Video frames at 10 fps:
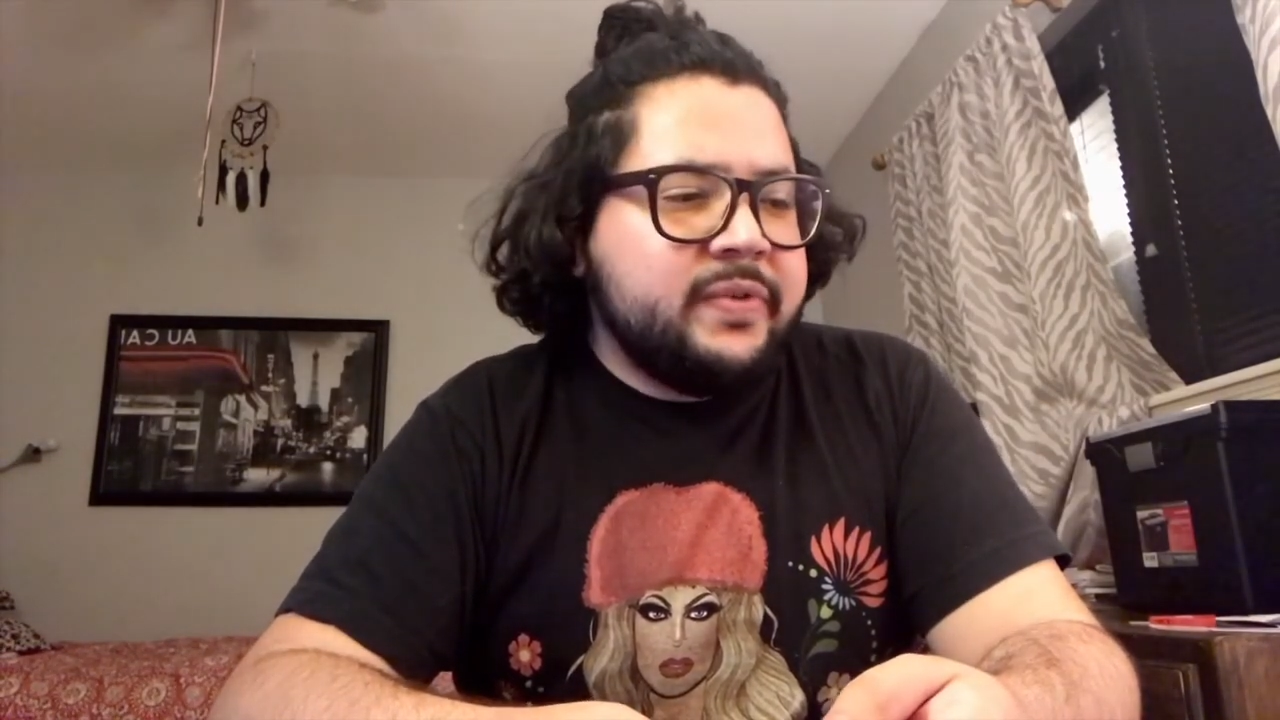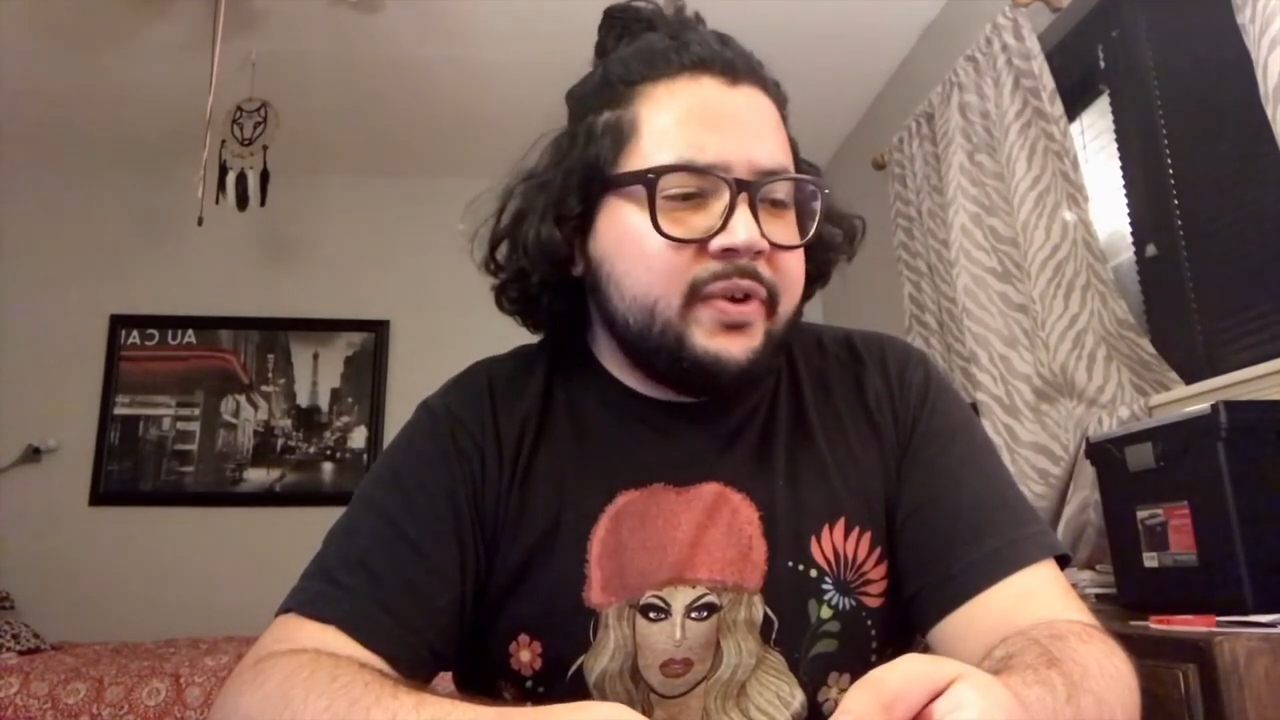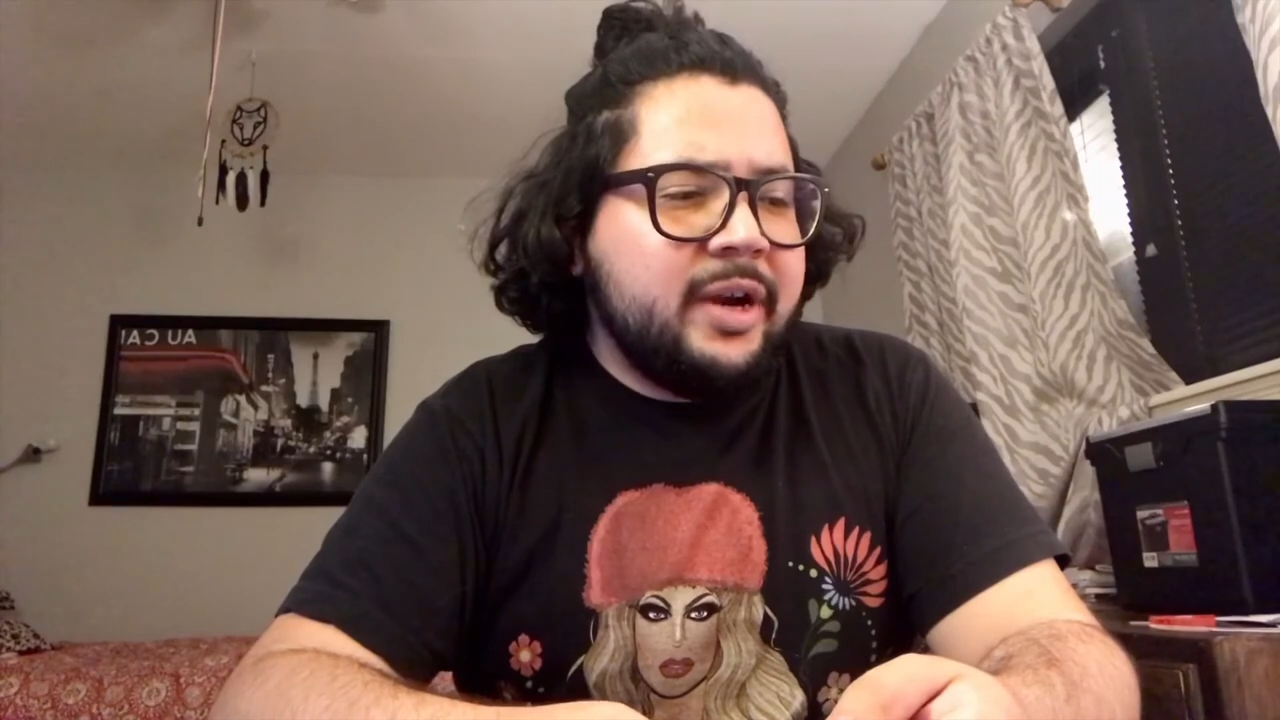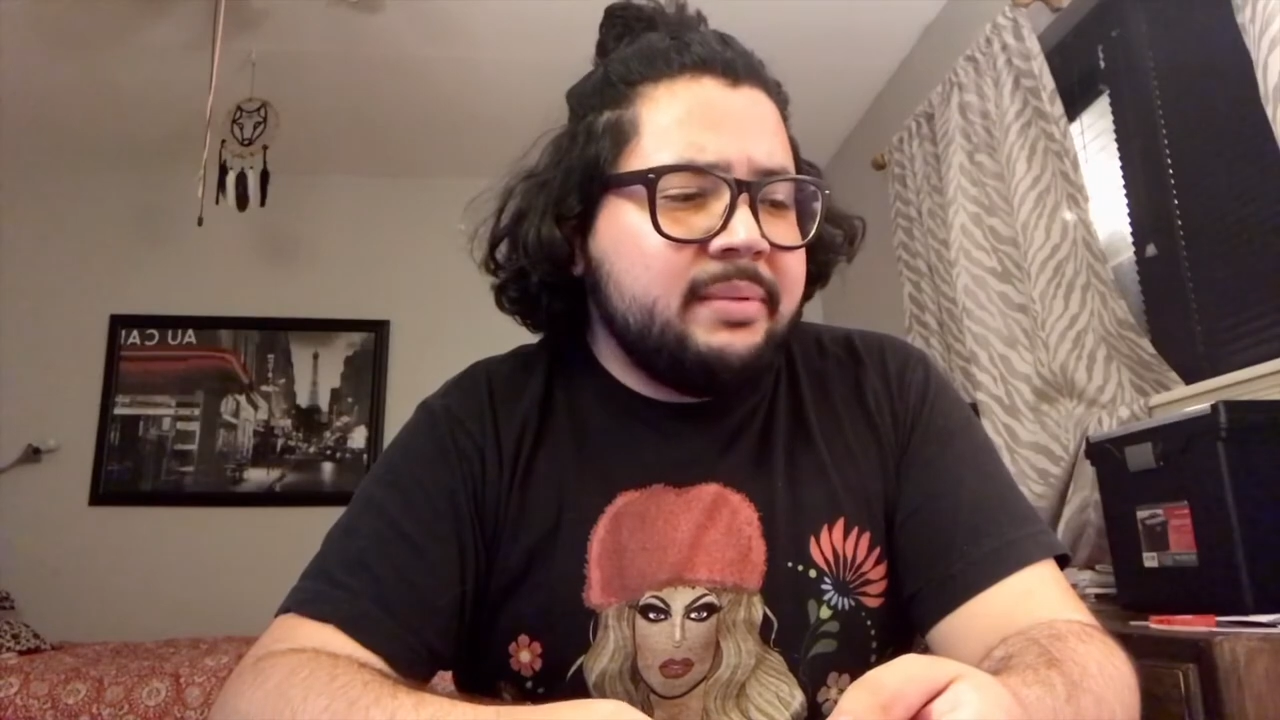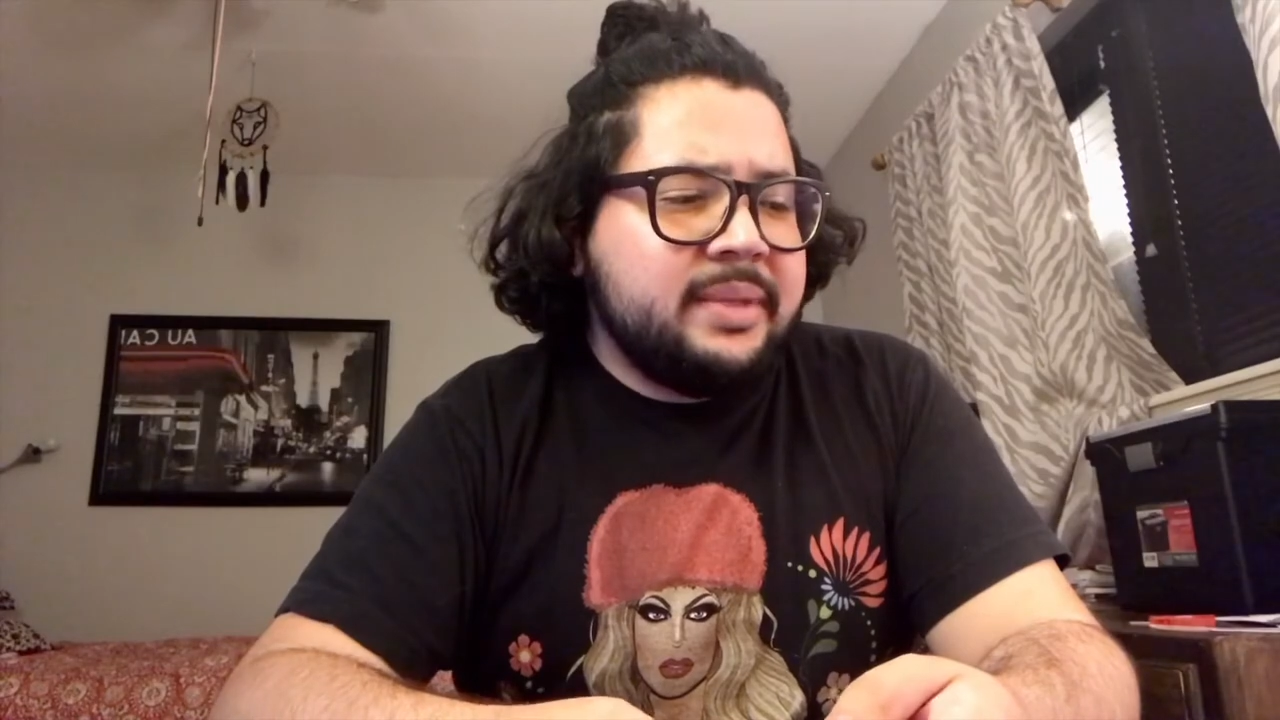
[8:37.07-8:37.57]

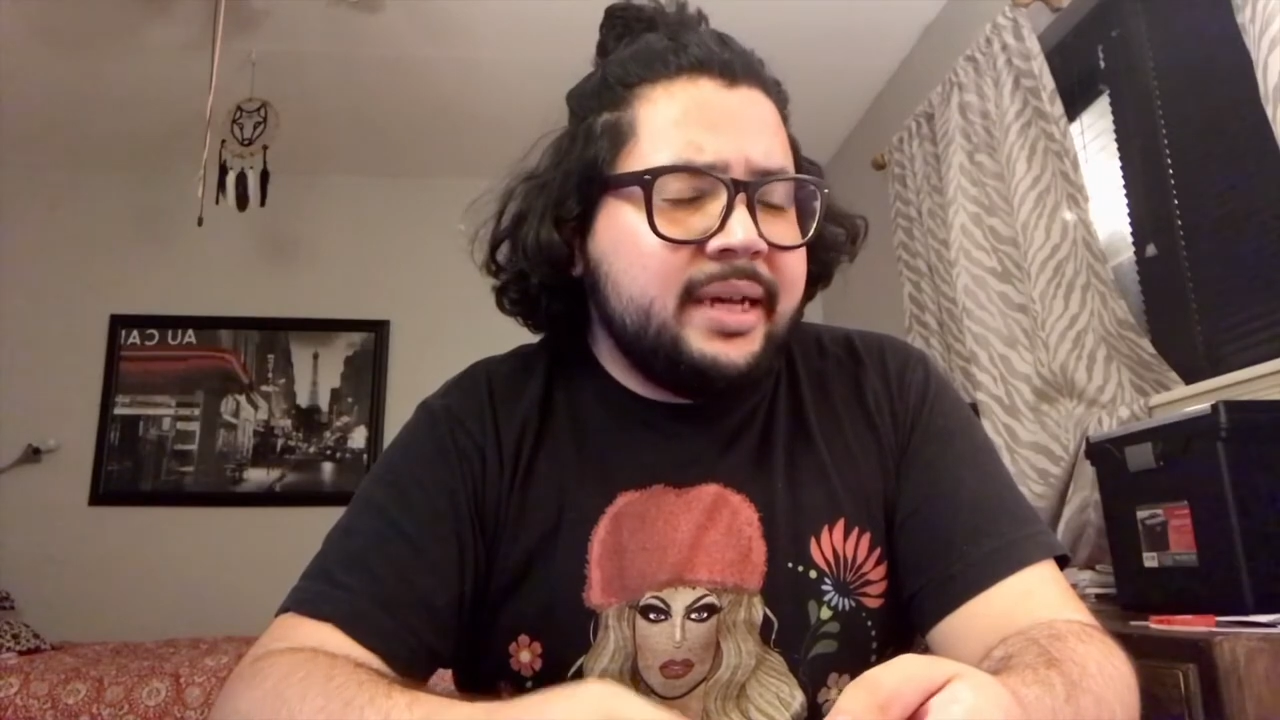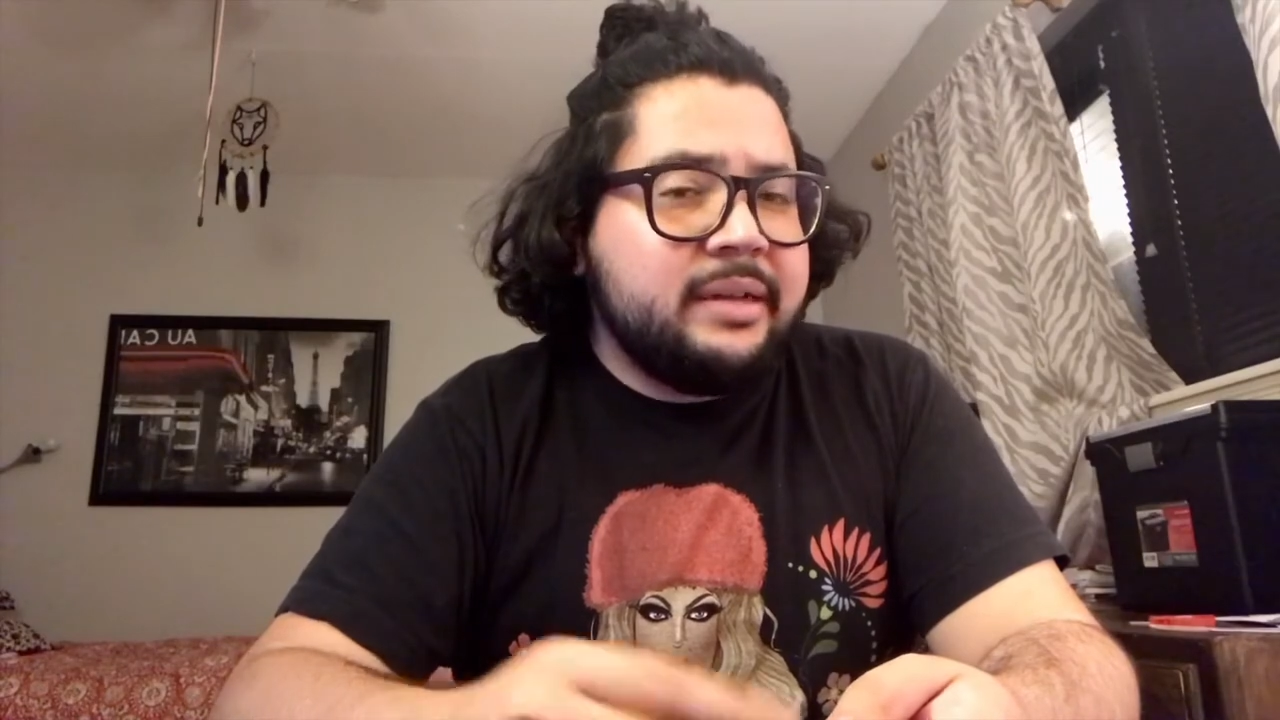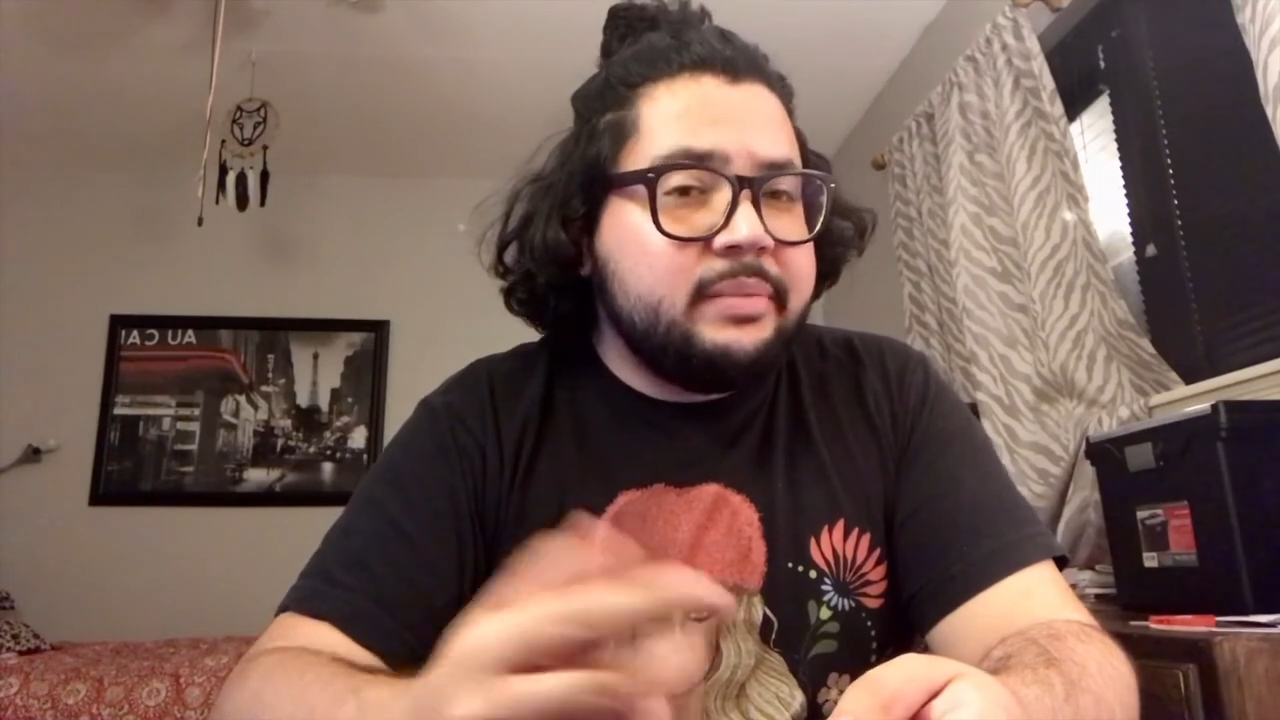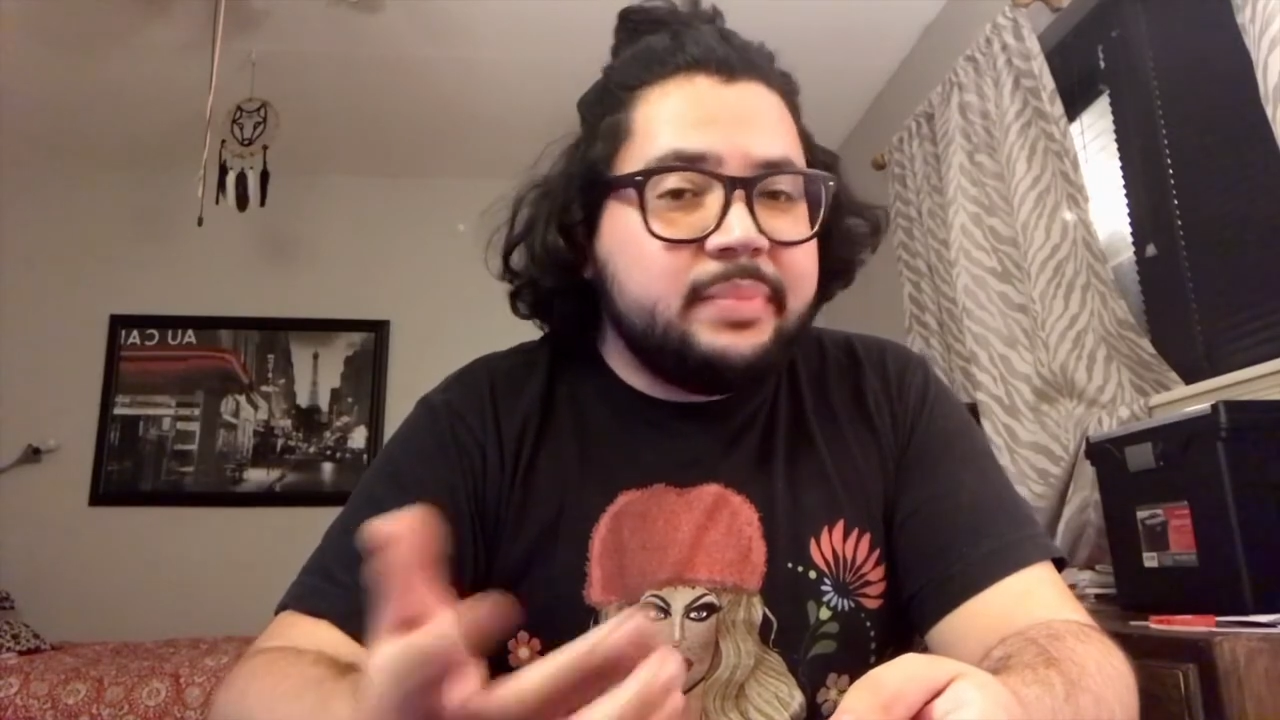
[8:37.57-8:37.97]
for hepatitis